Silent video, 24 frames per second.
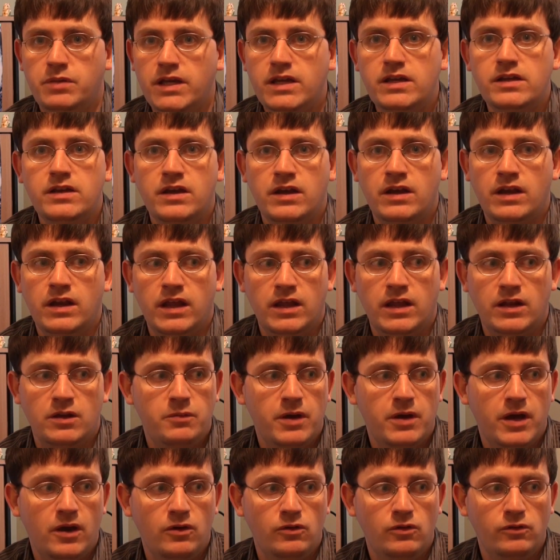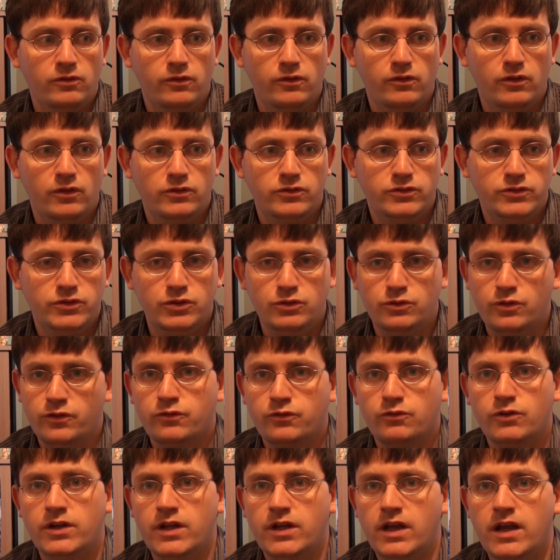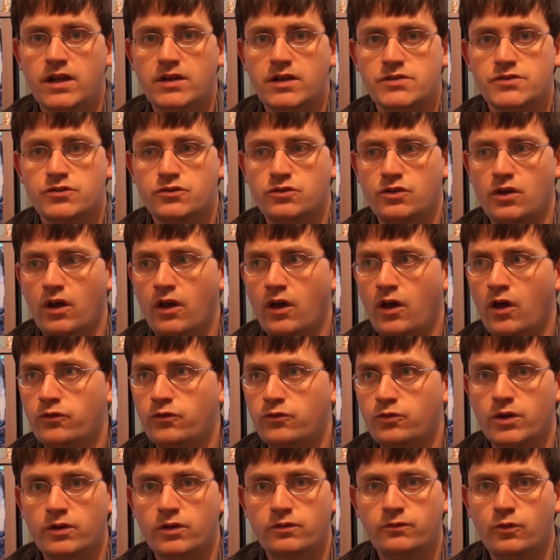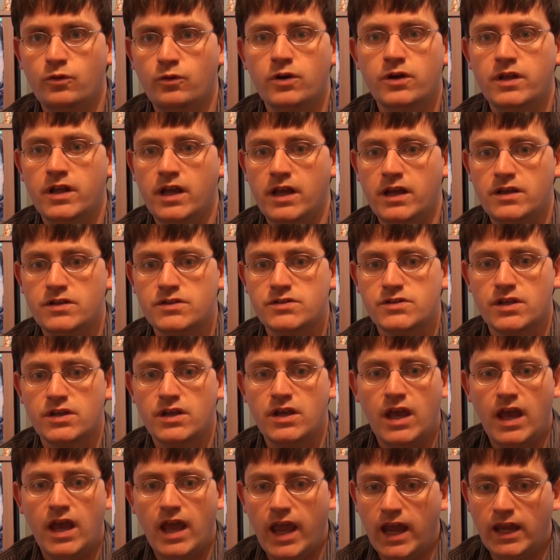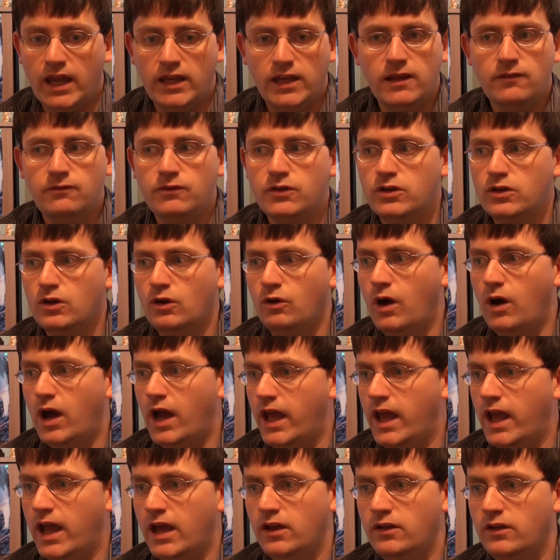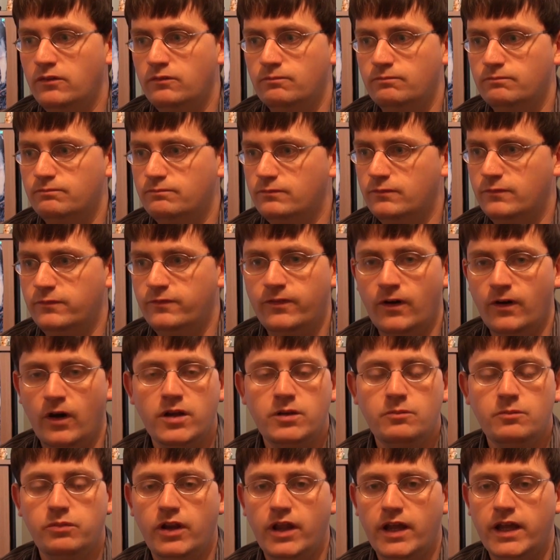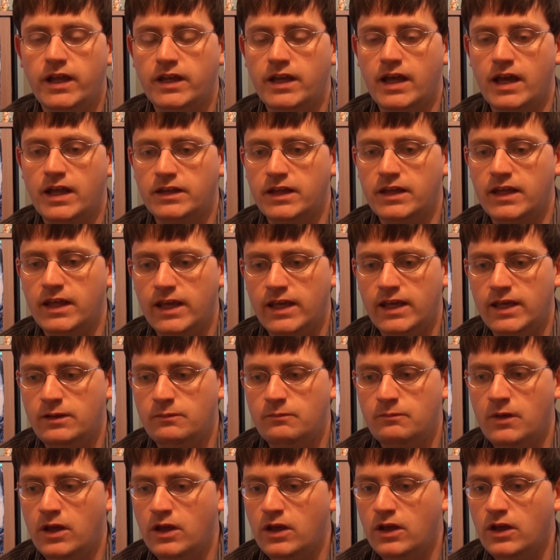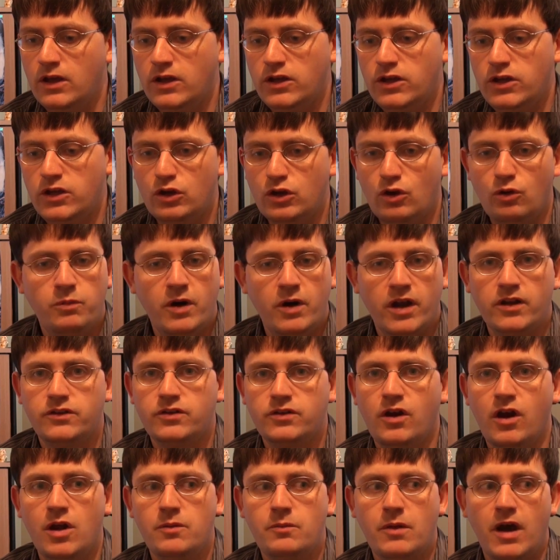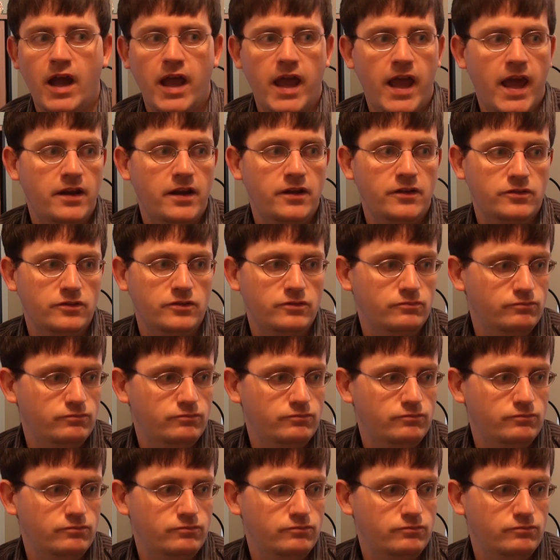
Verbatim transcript: beaten in about 2 to 3 days, 3 to 4 days. And even though I had fun playing that game. You know, by the time I had it